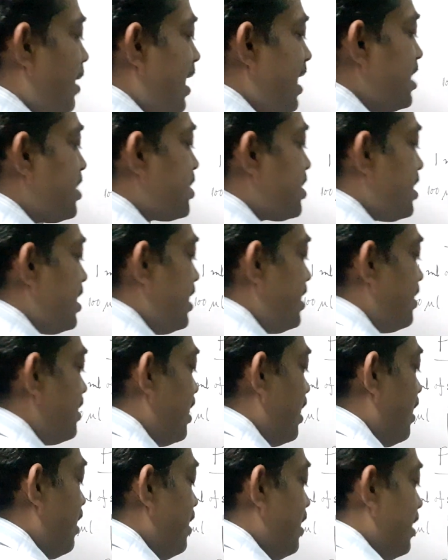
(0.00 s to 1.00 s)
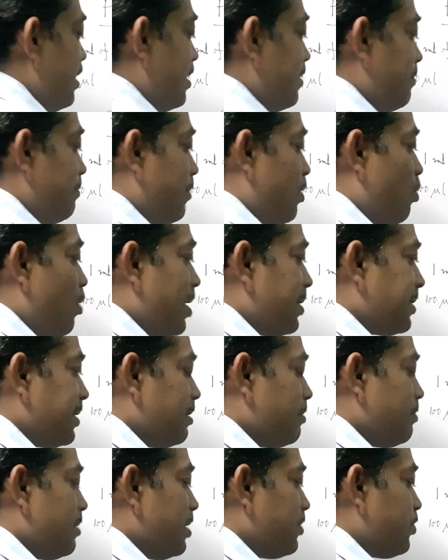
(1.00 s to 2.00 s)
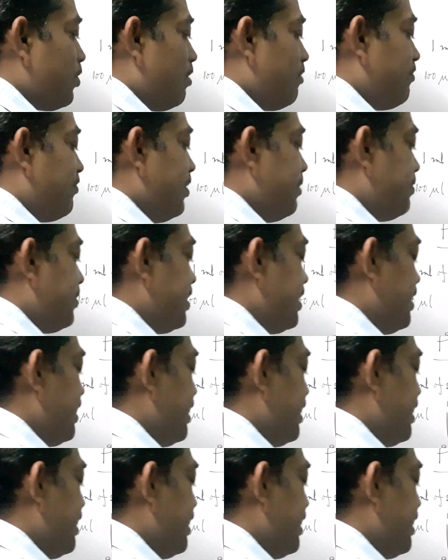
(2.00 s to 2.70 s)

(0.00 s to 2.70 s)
placed in the water bath of 50